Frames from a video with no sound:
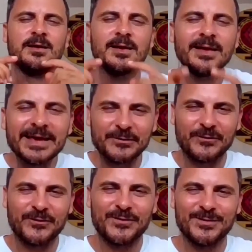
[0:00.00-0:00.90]

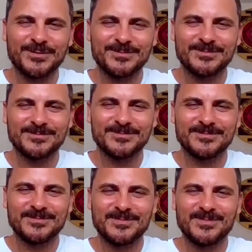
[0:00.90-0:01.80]
Live
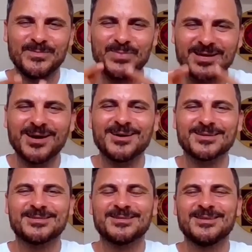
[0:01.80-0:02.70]

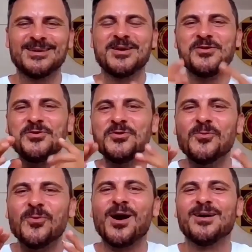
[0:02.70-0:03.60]
because you
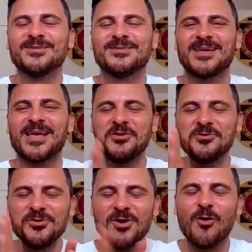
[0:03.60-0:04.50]
want and
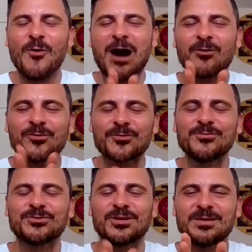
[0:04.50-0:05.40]
you know how
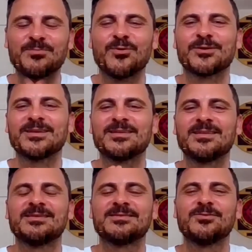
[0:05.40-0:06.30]
crucial important
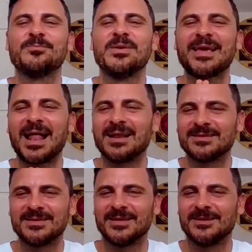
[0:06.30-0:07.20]
it is to be
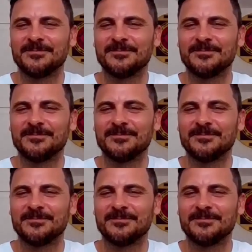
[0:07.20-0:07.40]
healthy,